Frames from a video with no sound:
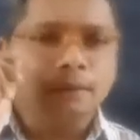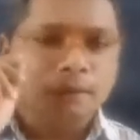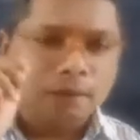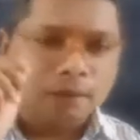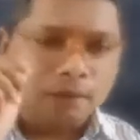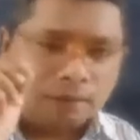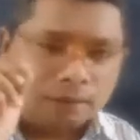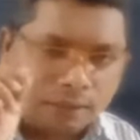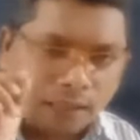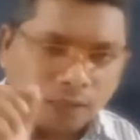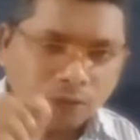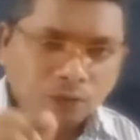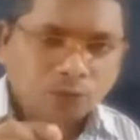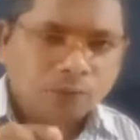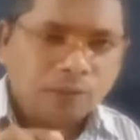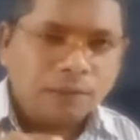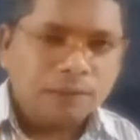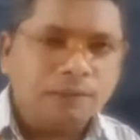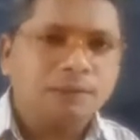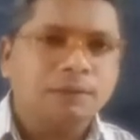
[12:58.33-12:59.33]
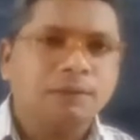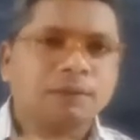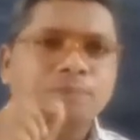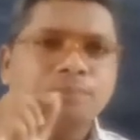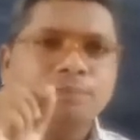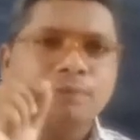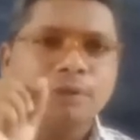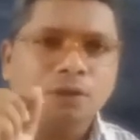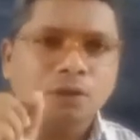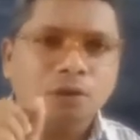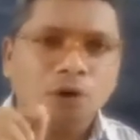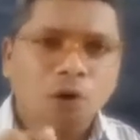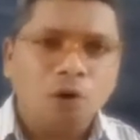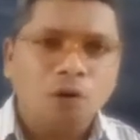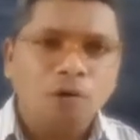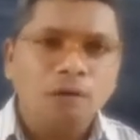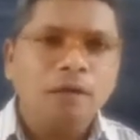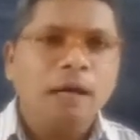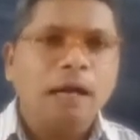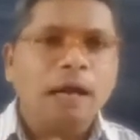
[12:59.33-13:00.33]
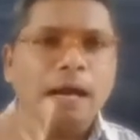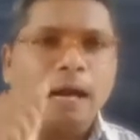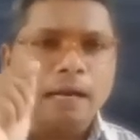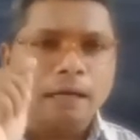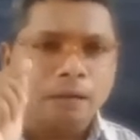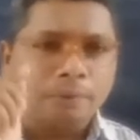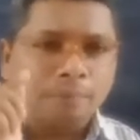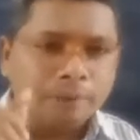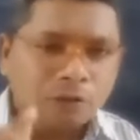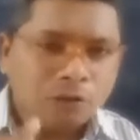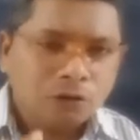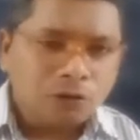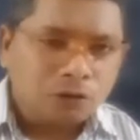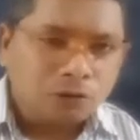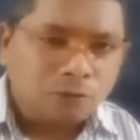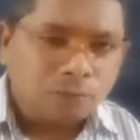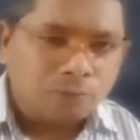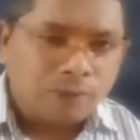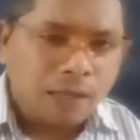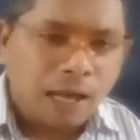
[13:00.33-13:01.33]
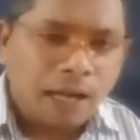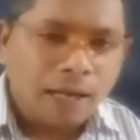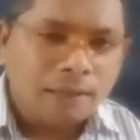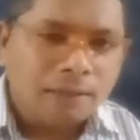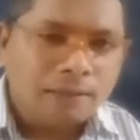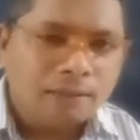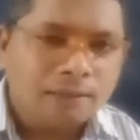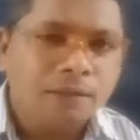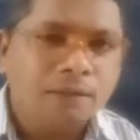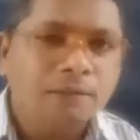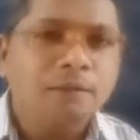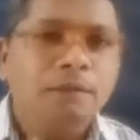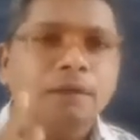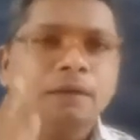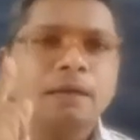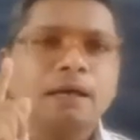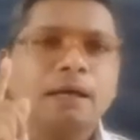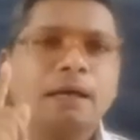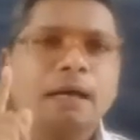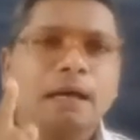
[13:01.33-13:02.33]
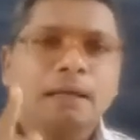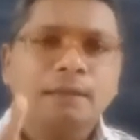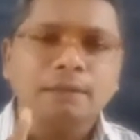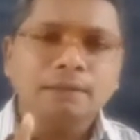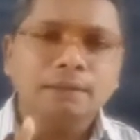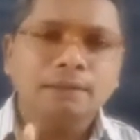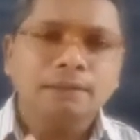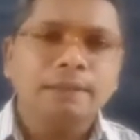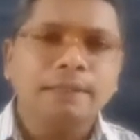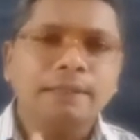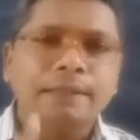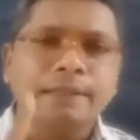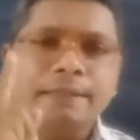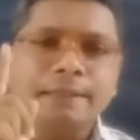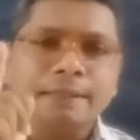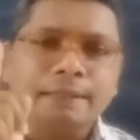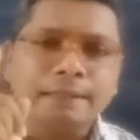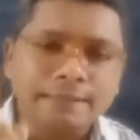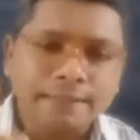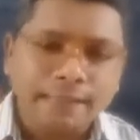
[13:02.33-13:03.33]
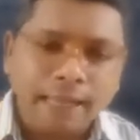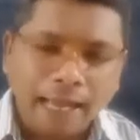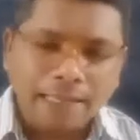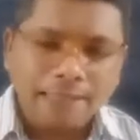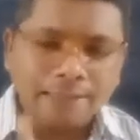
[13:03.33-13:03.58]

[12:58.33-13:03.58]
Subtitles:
that was something wrong, and because of that reason Gandhiji criticized